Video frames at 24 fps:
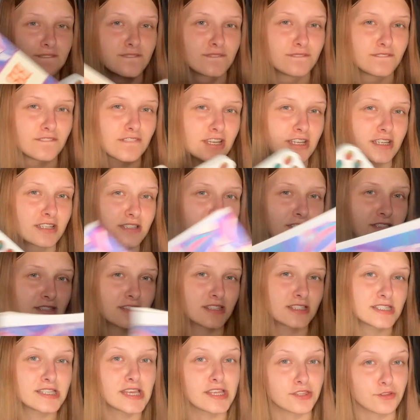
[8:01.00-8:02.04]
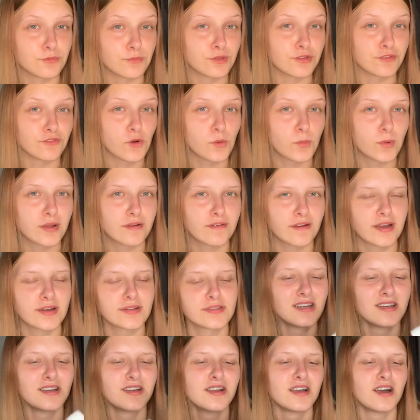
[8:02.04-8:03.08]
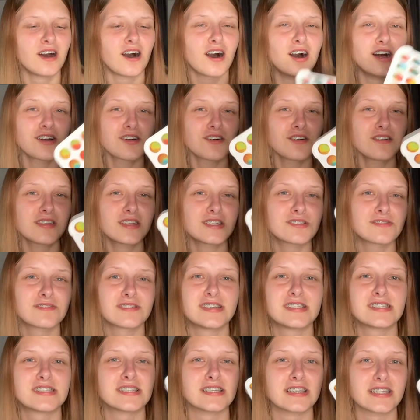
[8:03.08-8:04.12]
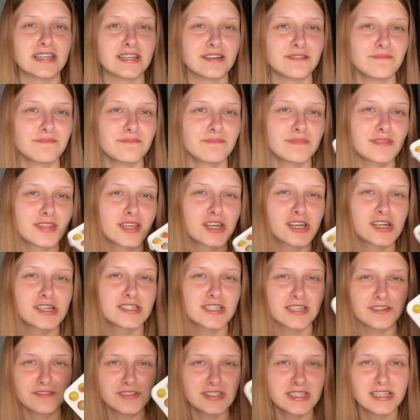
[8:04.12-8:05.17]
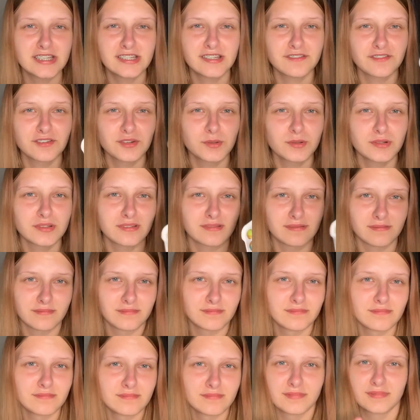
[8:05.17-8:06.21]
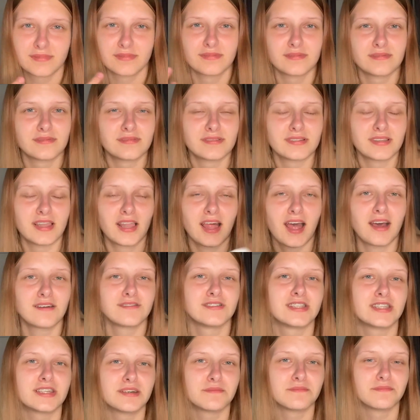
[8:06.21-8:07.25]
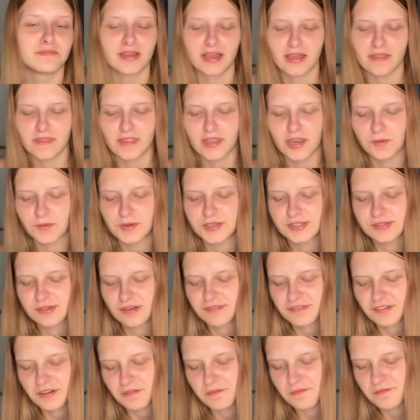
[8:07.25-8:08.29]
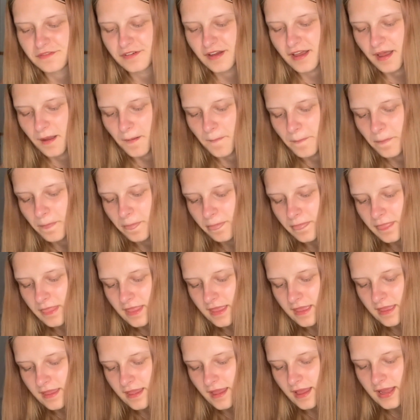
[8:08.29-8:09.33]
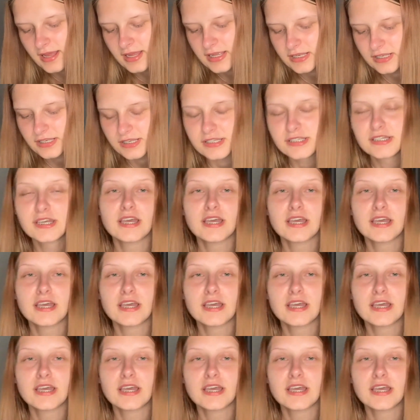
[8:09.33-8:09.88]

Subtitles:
That said them the wrong way around. I got this recently because I've seen everyone having them, and then I went to a farm fair, and